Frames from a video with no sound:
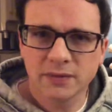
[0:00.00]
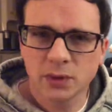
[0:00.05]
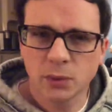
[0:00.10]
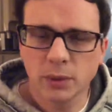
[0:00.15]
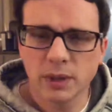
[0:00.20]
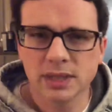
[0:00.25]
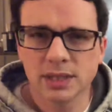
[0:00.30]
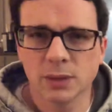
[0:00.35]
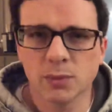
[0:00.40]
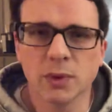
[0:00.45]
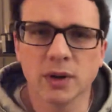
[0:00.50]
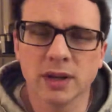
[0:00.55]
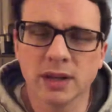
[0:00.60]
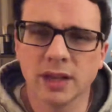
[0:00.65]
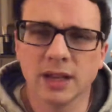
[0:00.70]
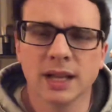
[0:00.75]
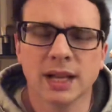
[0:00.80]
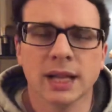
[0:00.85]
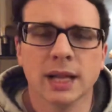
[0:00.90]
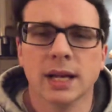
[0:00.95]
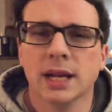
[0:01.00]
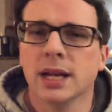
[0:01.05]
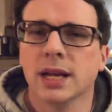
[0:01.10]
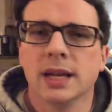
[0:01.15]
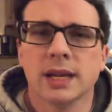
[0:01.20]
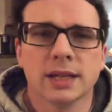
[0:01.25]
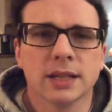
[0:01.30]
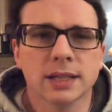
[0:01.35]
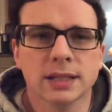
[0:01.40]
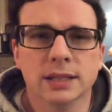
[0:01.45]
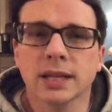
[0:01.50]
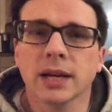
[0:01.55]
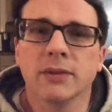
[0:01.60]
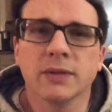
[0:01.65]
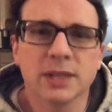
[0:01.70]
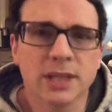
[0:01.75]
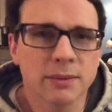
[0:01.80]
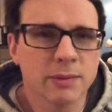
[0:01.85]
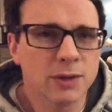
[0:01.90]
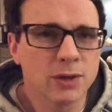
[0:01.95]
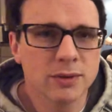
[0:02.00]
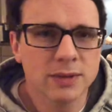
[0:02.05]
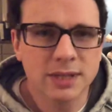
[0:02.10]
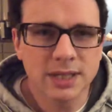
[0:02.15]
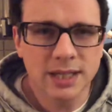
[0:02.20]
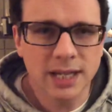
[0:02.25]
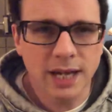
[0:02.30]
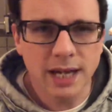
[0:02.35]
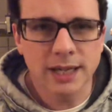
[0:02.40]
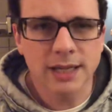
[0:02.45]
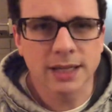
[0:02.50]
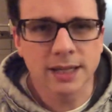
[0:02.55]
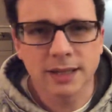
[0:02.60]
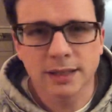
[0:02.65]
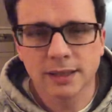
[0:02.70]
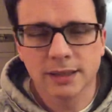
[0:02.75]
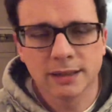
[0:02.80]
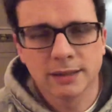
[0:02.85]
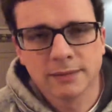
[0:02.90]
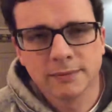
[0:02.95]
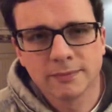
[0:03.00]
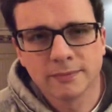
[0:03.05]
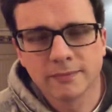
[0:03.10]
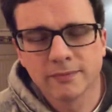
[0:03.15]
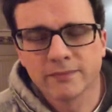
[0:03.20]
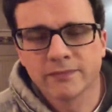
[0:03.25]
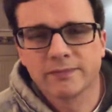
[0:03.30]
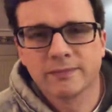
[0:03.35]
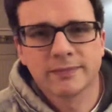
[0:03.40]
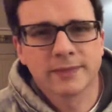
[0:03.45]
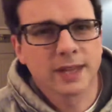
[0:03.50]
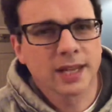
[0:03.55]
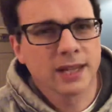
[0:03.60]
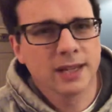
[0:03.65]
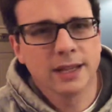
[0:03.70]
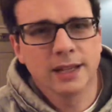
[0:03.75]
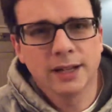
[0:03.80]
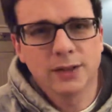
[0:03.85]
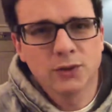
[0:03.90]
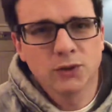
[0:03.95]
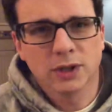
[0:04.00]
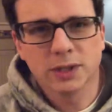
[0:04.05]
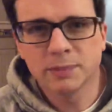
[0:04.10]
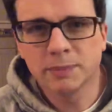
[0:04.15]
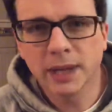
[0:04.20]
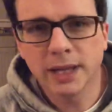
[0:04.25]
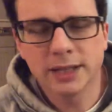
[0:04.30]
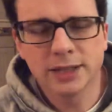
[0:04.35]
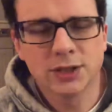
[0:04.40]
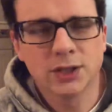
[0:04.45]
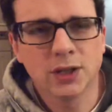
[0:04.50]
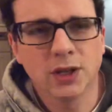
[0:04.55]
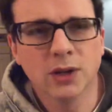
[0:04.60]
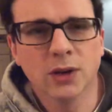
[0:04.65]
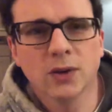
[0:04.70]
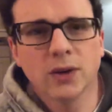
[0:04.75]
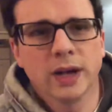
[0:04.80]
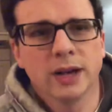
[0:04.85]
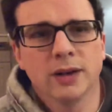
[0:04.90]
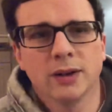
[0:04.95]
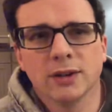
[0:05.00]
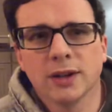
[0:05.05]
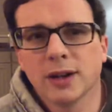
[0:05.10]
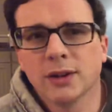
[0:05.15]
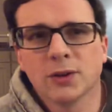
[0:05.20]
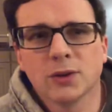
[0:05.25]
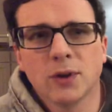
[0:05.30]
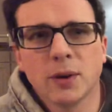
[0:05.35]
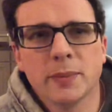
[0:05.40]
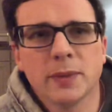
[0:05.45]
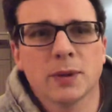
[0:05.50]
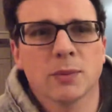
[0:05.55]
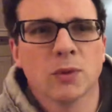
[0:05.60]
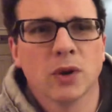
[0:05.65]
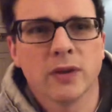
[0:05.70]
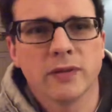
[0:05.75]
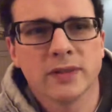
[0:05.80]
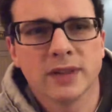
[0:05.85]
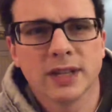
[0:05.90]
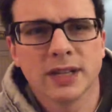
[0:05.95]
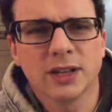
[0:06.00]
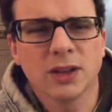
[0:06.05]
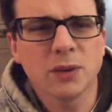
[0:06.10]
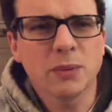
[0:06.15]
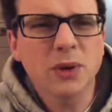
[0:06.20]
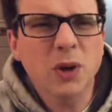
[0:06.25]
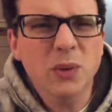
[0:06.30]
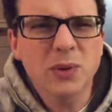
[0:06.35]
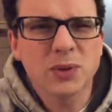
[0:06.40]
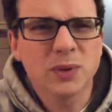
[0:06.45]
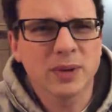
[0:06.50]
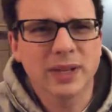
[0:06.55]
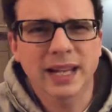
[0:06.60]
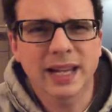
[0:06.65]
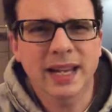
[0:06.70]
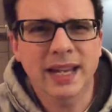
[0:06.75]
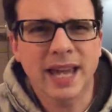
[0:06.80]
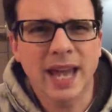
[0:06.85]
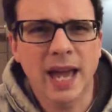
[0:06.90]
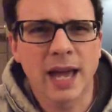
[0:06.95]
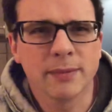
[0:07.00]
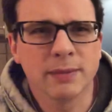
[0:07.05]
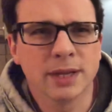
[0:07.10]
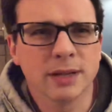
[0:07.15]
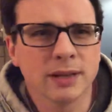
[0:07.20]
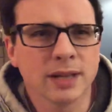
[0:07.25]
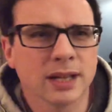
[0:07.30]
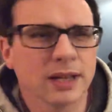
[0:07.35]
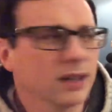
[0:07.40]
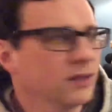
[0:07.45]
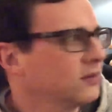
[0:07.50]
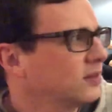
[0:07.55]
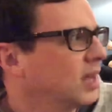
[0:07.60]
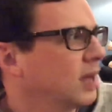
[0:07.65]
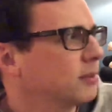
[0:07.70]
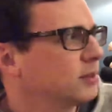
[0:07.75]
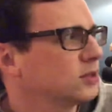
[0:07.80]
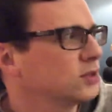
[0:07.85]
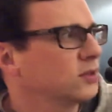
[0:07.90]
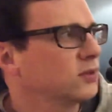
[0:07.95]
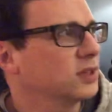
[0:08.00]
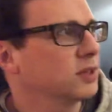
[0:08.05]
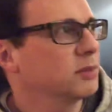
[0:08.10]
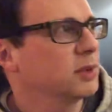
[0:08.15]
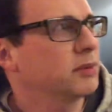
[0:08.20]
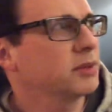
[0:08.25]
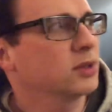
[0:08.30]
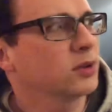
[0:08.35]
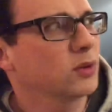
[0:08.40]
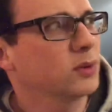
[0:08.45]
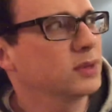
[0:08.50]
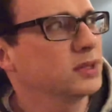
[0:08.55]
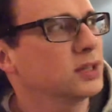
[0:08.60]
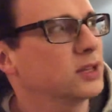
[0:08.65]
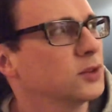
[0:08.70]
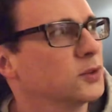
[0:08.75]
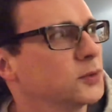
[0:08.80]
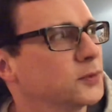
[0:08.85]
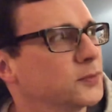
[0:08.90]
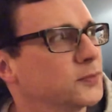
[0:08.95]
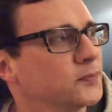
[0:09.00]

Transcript: away somewhere that, because every time I go into the attic, it draws blood. So I don't go up there more often than that. They'll go into it like a cabinet, like I have cabinets over there. Maybe they'll go into those.